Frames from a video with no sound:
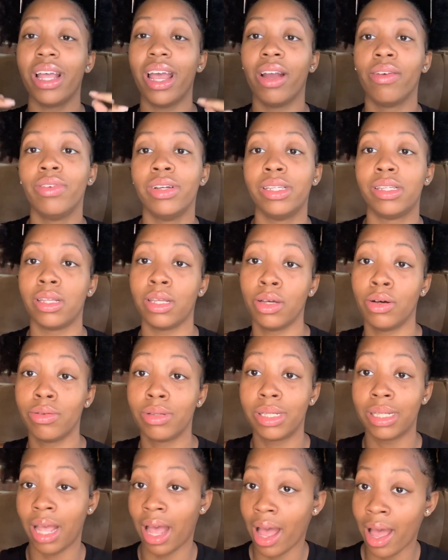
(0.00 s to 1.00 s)
every single
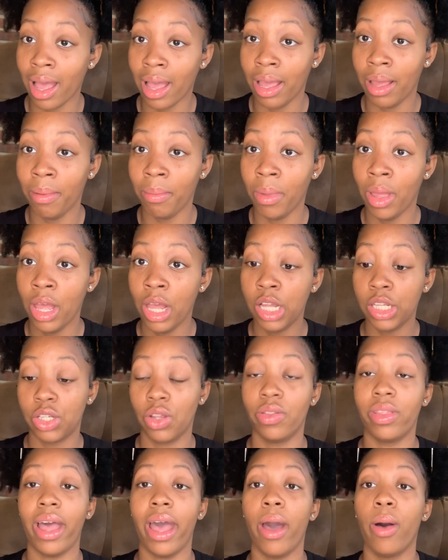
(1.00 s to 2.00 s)
time, so
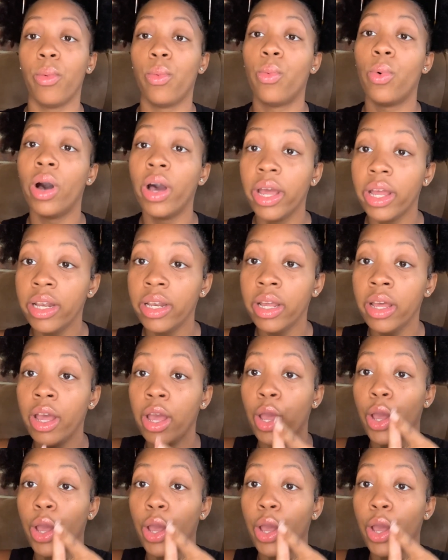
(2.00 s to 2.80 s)
that one,